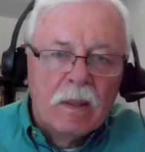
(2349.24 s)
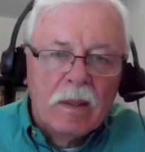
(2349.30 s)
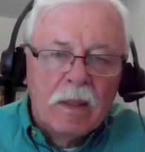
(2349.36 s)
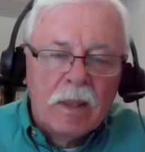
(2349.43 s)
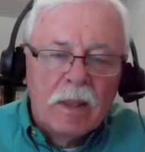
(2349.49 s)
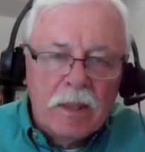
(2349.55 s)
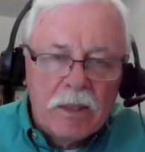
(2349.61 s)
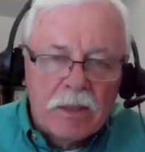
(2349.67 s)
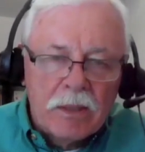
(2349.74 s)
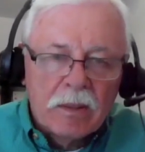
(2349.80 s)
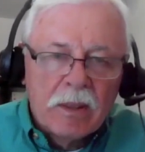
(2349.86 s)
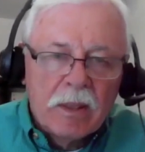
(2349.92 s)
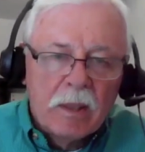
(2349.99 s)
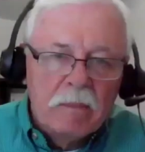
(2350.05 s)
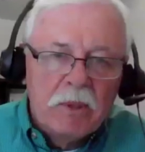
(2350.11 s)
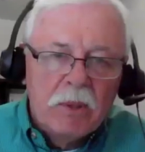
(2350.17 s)
He shall
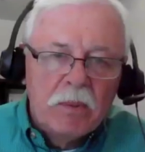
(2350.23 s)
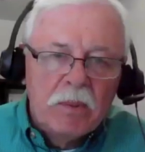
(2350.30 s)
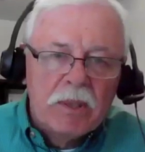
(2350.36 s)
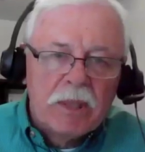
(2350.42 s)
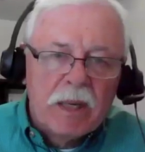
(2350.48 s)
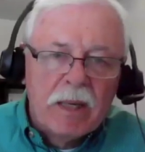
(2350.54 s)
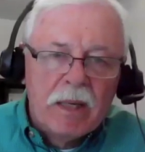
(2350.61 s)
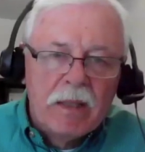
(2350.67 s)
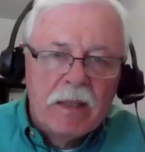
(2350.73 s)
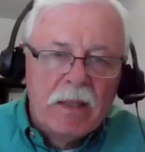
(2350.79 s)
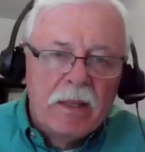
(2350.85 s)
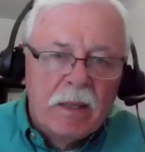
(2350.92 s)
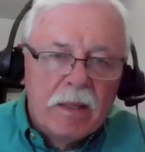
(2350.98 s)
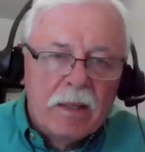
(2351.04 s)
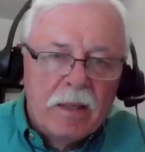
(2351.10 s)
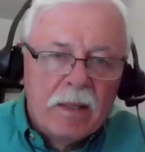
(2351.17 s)
come to his
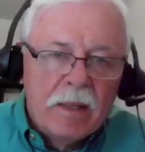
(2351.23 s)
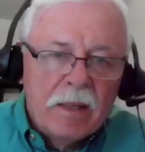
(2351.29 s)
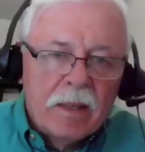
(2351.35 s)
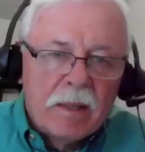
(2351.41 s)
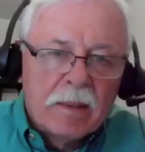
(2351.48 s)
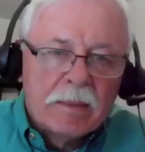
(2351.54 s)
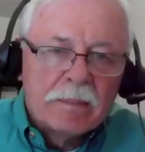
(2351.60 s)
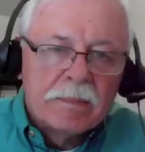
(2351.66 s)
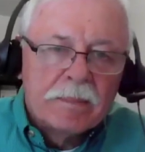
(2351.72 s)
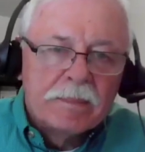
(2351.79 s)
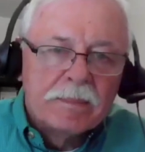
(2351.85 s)
end there.